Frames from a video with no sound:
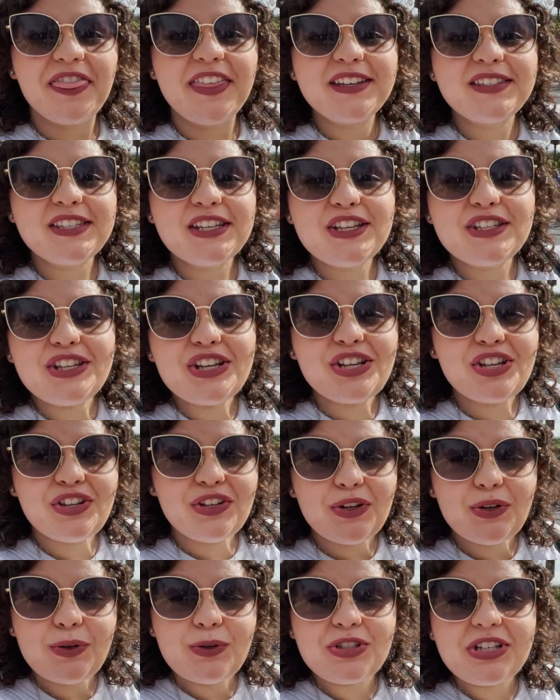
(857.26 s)
This is
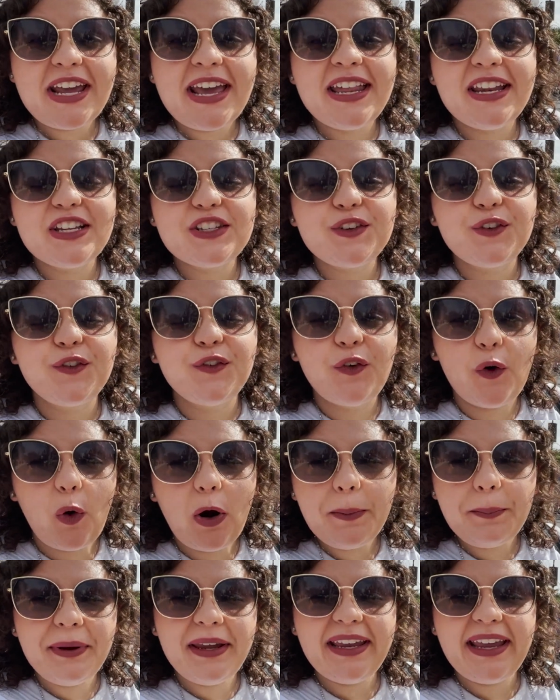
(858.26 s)
huge. It is
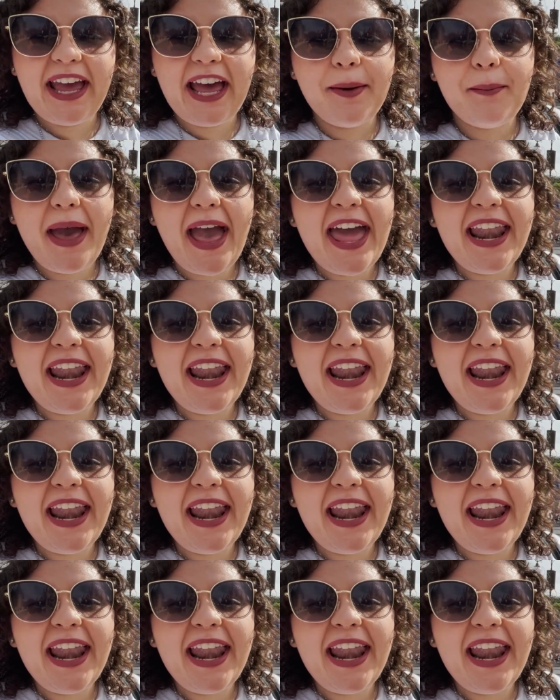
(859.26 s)
four p m